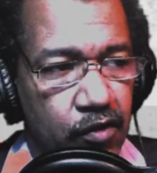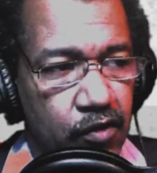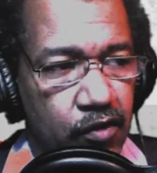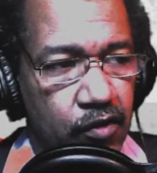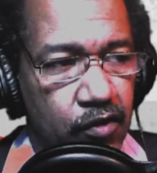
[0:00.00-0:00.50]

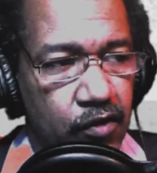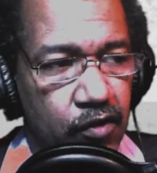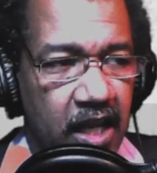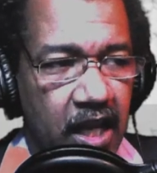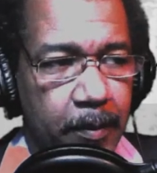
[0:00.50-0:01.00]
in talking
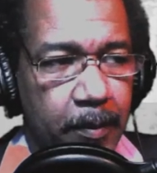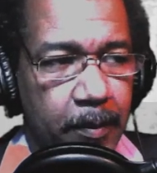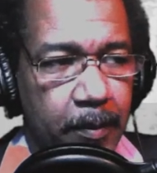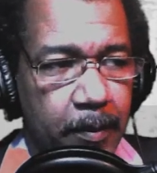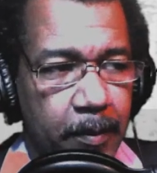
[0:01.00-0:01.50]
about
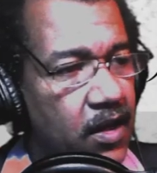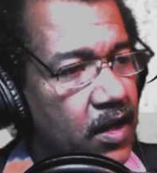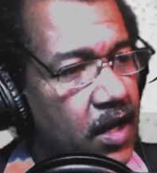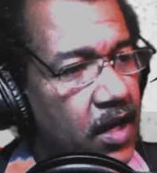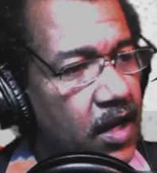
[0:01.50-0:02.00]
this.
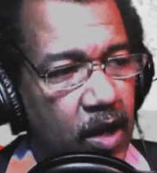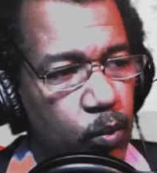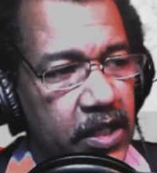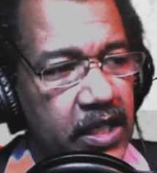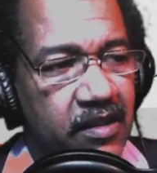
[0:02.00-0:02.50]
And we
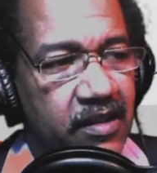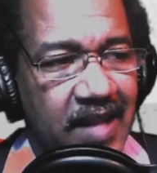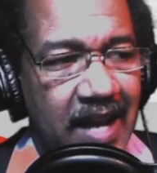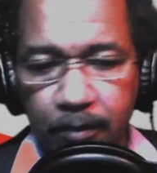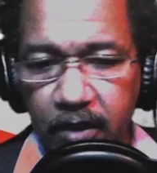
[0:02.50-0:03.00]
need to
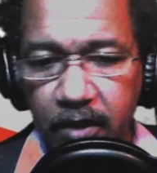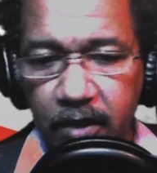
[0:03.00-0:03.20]
stop this.